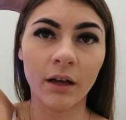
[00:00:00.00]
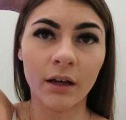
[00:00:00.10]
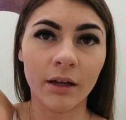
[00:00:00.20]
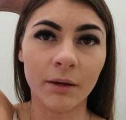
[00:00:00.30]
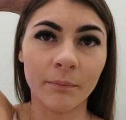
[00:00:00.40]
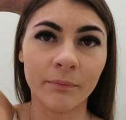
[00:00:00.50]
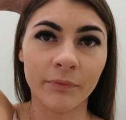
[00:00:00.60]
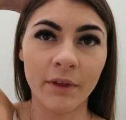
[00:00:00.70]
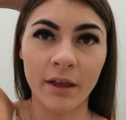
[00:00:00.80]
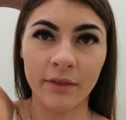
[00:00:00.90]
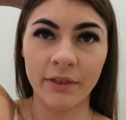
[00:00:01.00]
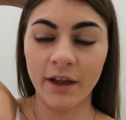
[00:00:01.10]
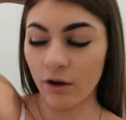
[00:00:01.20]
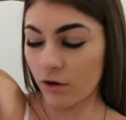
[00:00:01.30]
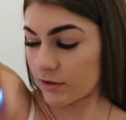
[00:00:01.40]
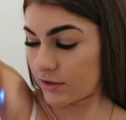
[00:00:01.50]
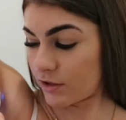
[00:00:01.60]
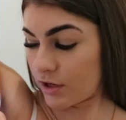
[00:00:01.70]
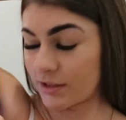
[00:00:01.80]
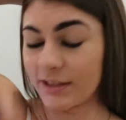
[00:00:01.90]
Um, there are
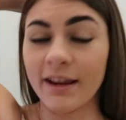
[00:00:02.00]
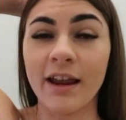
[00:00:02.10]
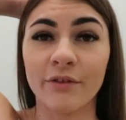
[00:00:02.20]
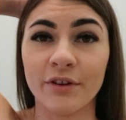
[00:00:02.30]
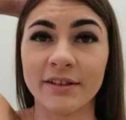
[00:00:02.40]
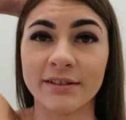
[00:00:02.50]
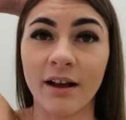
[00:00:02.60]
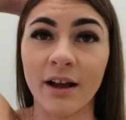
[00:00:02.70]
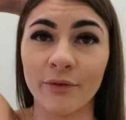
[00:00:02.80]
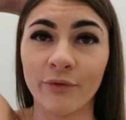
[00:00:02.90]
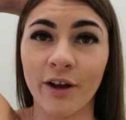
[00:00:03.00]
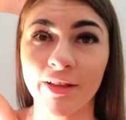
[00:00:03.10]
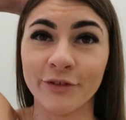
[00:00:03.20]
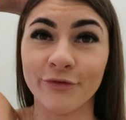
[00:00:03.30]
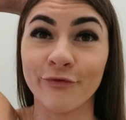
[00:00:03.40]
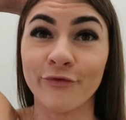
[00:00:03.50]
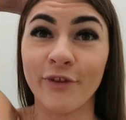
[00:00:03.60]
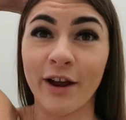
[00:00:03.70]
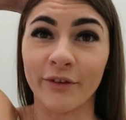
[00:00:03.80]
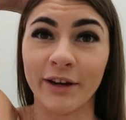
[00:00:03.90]
certain areas that I find
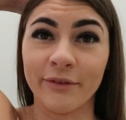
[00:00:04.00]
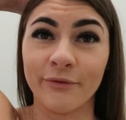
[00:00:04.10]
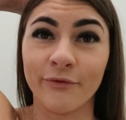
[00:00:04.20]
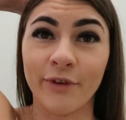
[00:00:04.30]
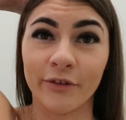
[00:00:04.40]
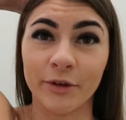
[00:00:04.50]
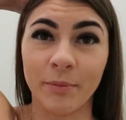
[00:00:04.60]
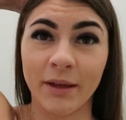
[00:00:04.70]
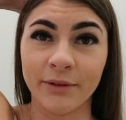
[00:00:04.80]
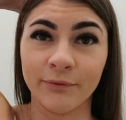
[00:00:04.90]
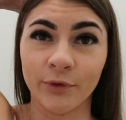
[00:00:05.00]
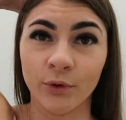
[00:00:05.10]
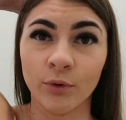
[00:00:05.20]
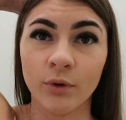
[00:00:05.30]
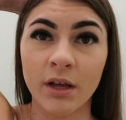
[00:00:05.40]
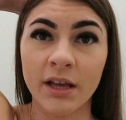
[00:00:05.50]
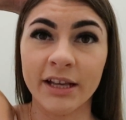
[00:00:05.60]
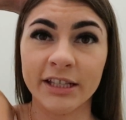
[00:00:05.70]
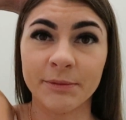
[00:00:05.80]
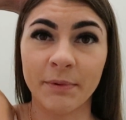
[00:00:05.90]
very, very painful,
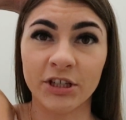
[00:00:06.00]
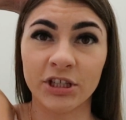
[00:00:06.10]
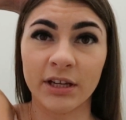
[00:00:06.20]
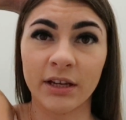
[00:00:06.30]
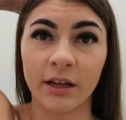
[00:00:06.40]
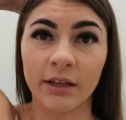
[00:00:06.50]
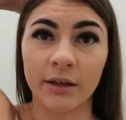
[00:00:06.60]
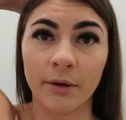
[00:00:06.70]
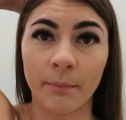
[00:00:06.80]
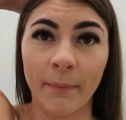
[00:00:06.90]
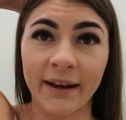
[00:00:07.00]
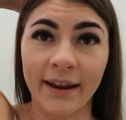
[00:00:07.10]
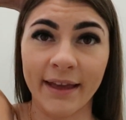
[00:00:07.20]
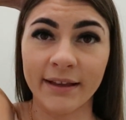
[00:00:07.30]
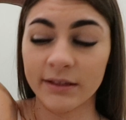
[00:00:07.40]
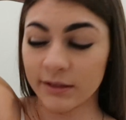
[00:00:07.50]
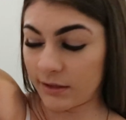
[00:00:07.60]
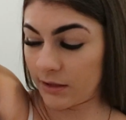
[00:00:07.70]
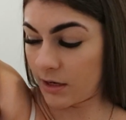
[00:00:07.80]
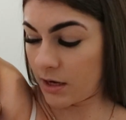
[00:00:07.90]
especially like my
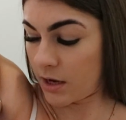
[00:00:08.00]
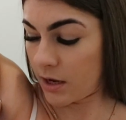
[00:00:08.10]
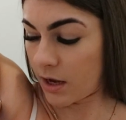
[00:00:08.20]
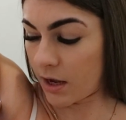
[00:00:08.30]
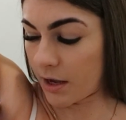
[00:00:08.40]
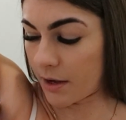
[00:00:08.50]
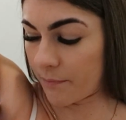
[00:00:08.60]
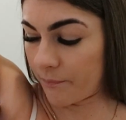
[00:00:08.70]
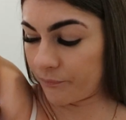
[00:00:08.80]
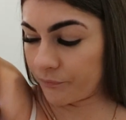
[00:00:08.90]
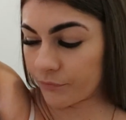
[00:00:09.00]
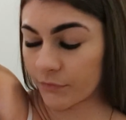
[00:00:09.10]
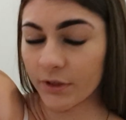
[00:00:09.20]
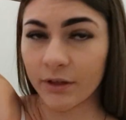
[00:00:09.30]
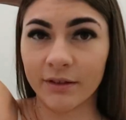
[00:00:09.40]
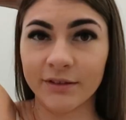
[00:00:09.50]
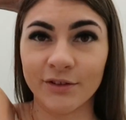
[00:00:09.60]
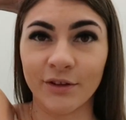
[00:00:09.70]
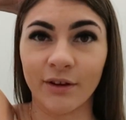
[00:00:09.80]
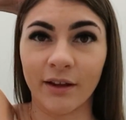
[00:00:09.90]
legs. Um,
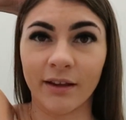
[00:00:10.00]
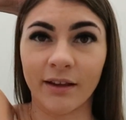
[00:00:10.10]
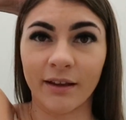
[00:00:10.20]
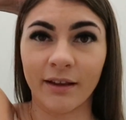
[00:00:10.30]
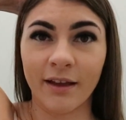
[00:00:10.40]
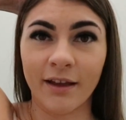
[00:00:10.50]
so like